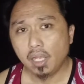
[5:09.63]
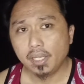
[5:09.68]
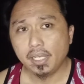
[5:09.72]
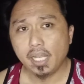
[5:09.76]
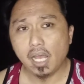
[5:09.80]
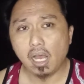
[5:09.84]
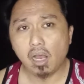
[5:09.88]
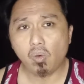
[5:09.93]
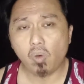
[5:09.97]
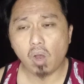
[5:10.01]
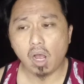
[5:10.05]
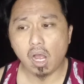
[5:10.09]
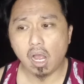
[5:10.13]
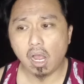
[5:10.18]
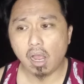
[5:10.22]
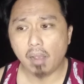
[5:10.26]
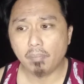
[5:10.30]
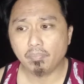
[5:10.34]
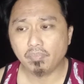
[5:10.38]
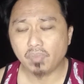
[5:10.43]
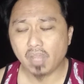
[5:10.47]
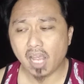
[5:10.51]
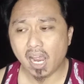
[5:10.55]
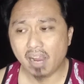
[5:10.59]
Now,
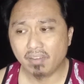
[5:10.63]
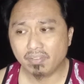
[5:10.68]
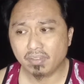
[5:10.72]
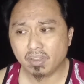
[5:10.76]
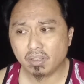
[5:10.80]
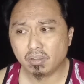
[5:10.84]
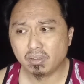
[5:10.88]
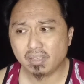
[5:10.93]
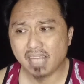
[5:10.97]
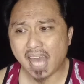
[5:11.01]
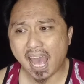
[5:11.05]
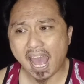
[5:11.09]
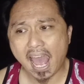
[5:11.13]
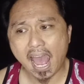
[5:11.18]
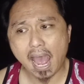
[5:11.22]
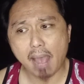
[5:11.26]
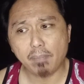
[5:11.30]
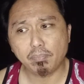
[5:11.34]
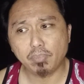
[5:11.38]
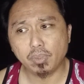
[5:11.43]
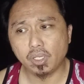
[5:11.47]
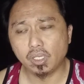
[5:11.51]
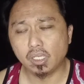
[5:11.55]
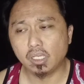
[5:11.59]
after that
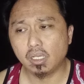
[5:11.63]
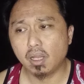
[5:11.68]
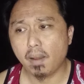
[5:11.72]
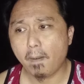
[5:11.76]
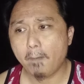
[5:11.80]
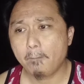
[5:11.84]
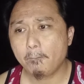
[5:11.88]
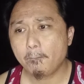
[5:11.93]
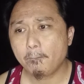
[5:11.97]
happened,